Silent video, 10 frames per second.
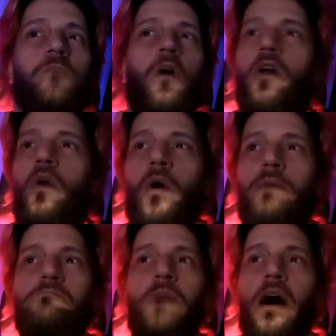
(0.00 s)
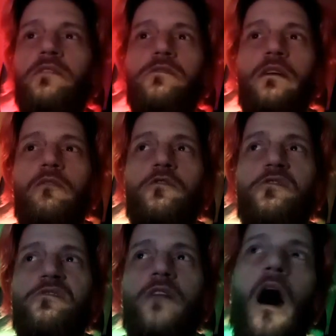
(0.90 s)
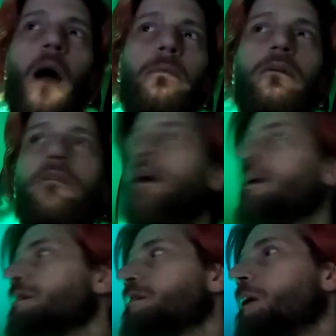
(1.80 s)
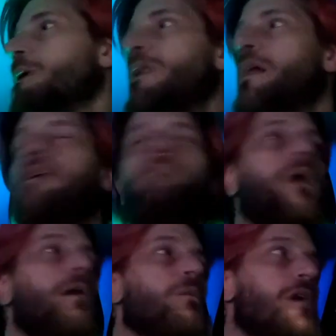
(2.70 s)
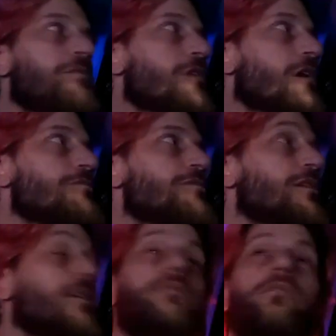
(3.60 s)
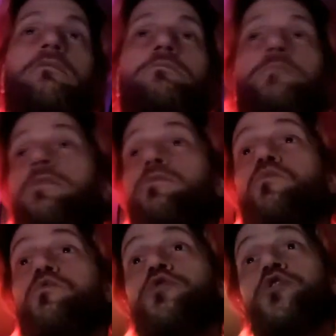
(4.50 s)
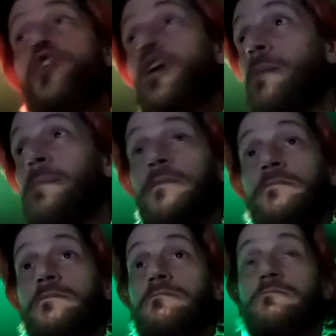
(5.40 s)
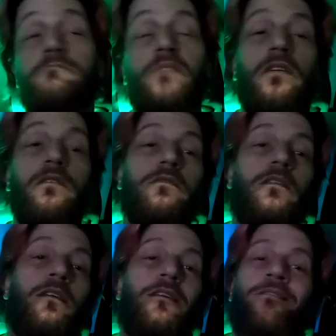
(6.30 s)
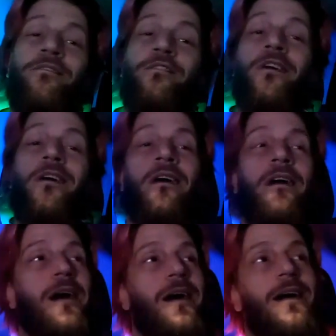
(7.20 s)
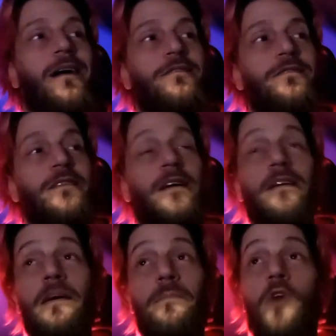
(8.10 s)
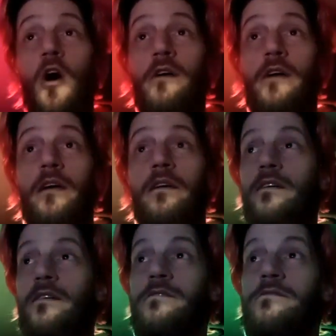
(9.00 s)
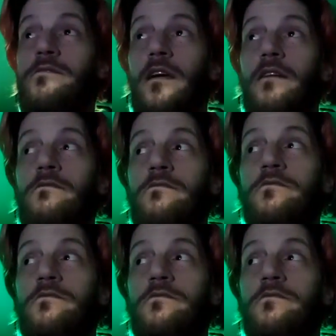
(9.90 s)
annoying. I just never stop. My wife constantly tells me to shut up. Because either I just keep talking because things